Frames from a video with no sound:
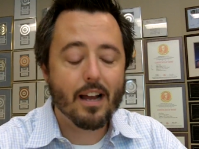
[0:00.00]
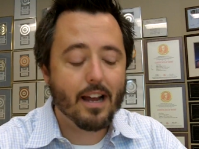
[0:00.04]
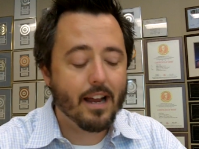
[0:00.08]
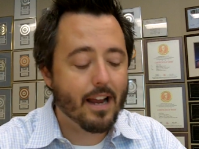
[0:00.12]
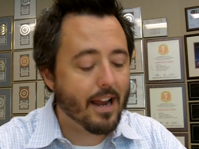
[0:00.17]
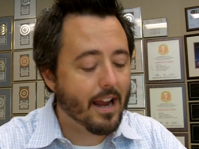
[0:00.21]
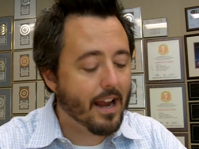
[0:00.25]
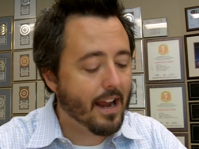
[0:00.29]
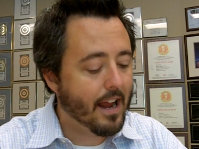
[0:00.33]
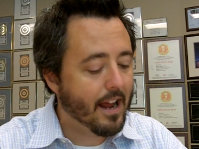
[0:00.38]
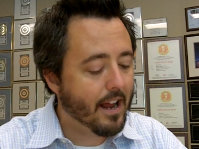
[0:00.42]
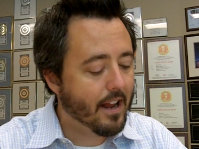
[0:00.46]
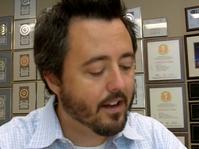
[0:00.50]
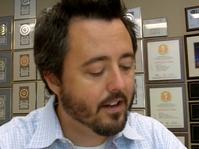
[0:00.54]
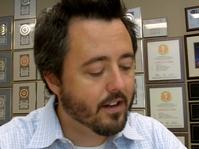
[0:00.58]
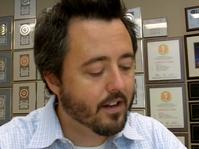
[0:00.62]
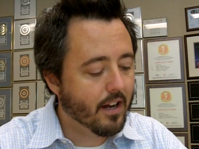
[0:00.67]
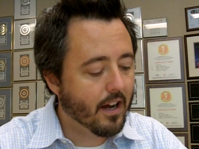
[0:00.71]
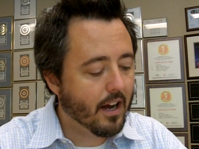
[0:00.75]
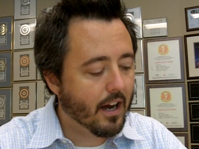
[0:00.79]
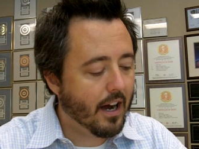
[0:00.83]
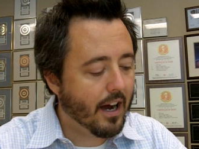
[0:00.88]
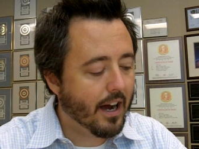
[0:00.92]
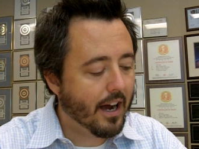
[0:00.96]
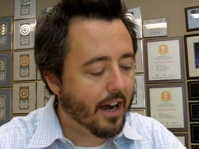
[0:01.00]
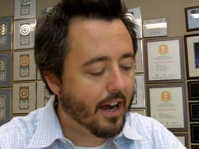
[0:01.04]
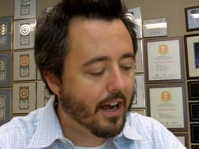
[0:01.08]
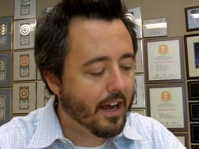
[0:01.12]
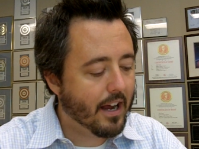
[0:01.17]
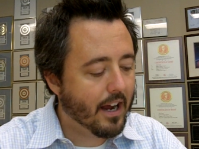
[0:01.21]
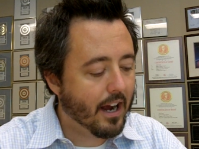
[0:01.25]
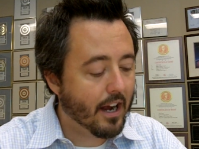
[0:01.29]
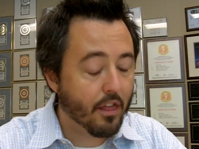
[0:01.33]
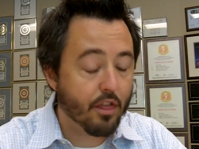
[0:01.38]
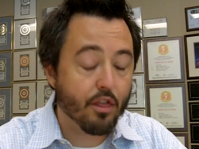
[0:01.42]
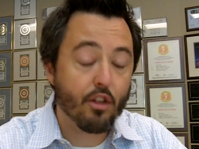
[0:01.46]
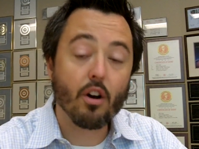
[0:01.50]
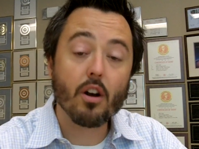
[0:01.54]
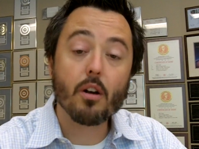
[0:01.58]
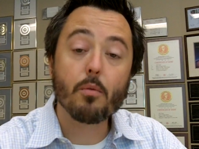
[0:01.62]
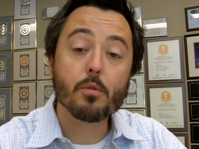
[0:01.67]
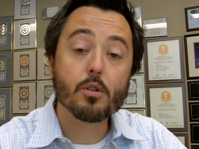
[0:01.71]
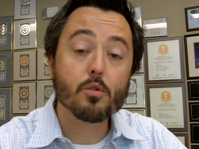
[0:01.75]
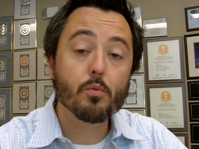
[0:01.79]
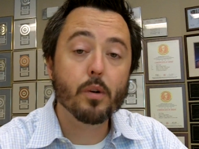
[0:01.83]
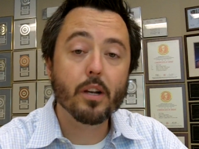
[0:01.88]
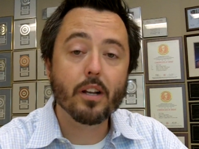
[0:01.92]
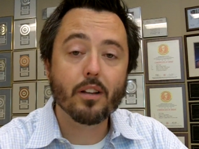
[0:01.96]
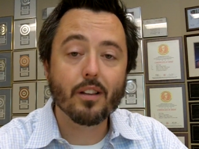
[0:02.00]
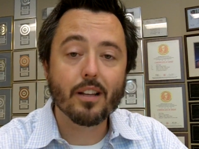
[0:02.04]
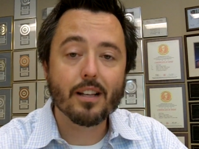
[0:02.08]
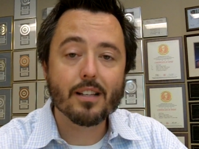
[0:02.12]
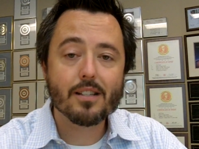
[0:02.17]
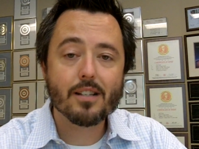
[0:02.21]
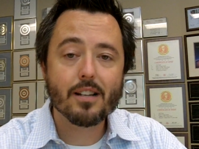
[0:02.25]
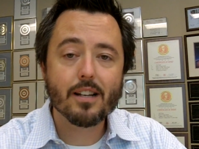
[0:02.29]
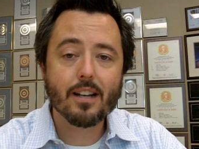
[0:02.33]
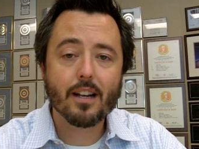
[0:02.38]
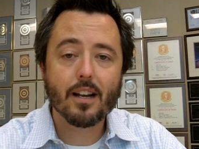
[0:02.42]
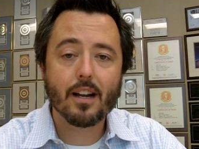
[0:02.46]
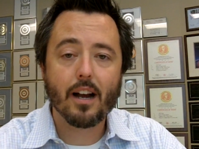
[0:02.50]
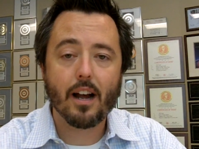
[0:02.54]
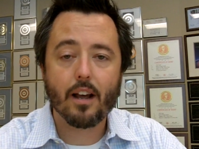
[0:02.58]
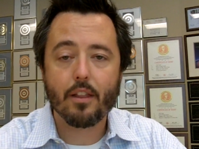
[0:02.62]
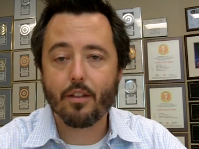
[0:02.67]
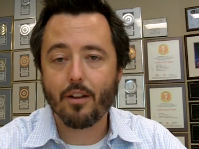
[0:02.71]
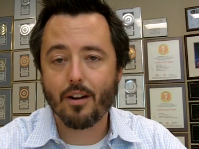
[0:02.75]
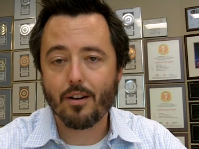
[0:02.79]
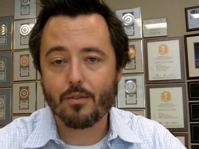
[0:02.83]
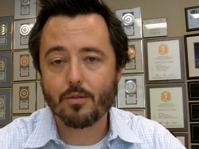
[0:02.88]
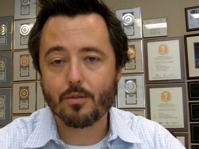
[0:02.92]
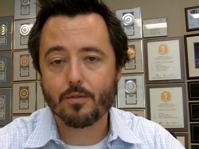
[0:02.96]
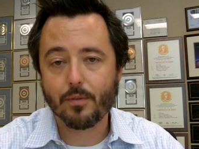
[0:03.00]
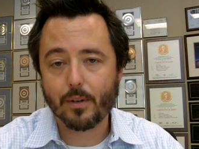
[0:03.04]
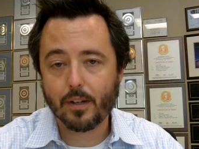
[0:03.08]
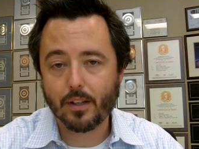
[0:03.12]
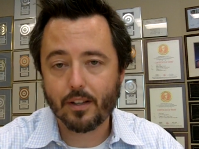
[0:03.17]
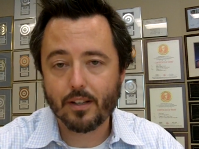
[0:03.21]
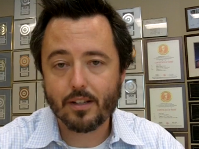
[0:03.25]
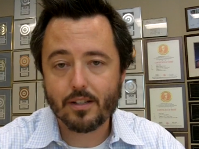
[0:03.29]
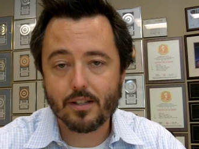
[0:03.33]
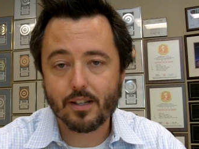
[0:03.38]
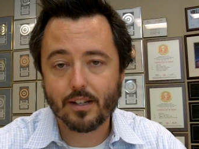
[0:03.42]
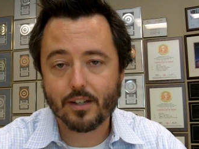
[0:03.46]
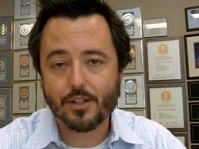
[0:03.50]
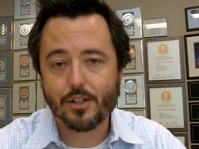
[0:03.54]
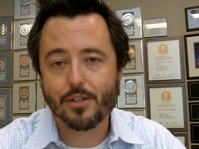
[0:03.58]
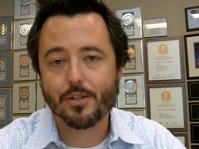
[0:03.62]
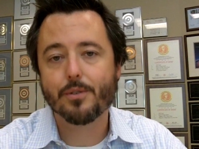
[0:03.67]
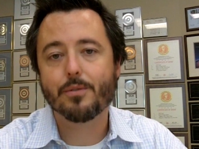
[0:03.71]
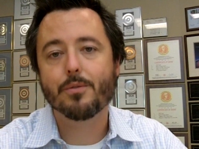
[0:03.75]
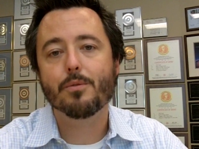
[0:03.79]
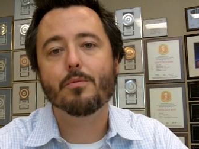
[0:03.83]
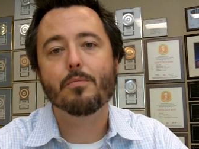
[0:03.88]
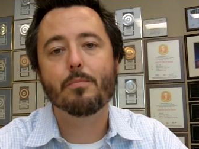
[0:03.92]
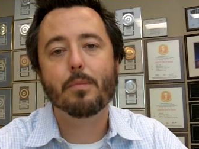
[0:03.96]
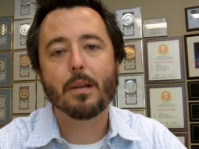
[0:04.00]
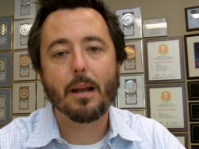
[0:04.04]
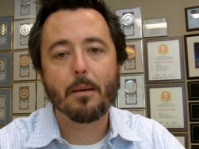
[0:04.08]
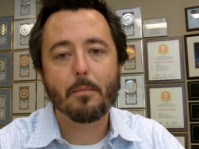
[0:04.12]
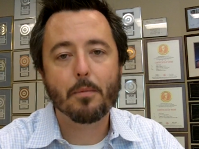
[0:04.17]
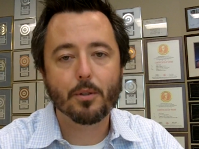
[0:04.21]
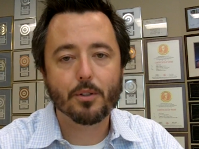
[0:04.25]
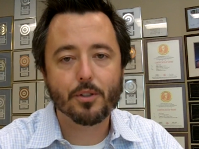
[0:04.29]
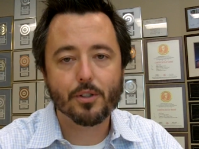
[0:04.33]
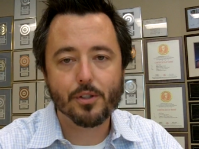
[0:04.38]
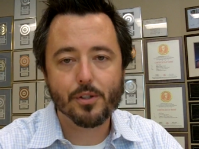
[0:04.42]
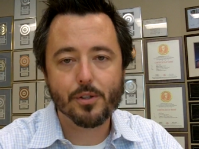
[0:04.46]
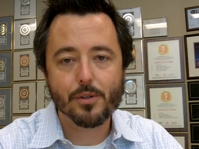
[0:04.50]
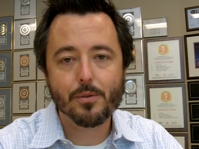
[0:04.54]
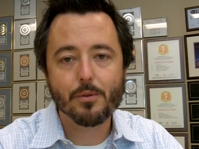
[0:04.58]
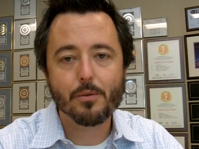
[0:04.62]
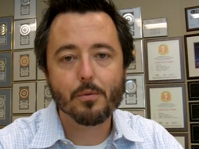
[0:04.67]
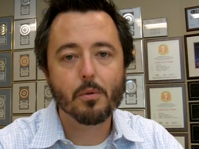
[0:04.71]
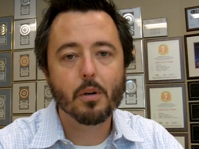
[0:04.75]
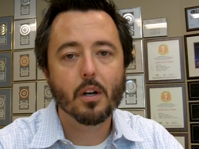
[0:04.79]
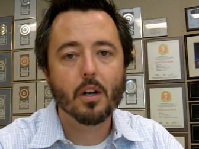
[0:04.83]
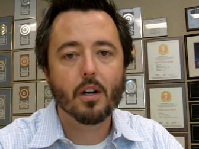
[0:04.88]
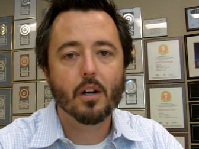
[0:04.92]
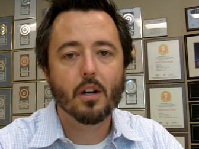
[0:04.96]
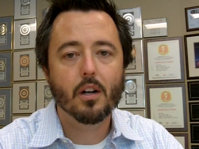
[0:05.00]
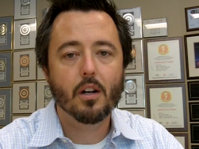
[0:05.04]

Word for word: And I thought it was realistic. I thought it was realistic to be able to,